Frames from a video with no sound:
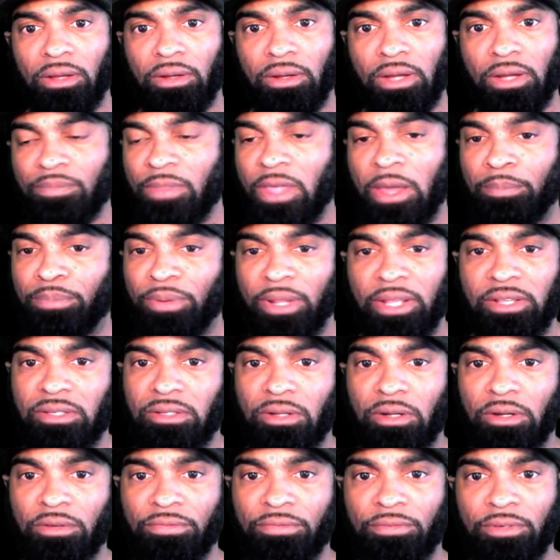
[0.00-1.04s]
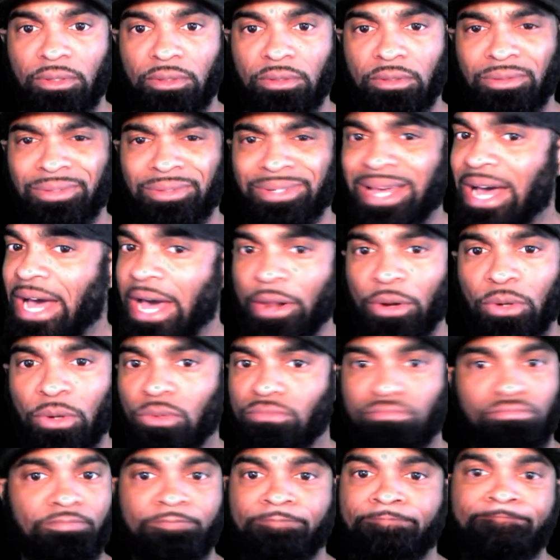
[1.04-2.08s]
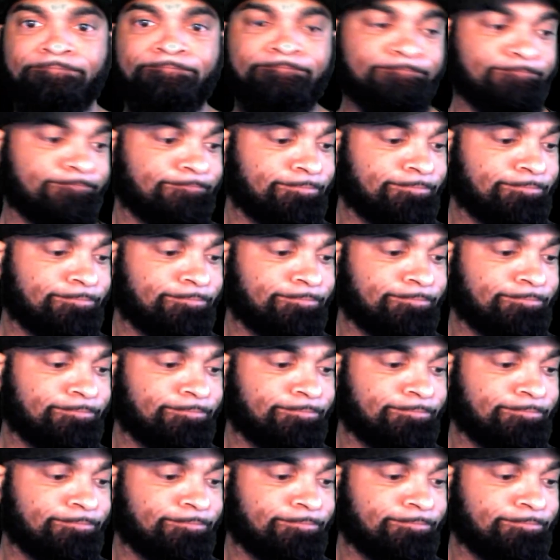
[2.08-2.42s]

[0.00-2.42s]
I'm not blessed enough. Nah, I don't. Mm-mm.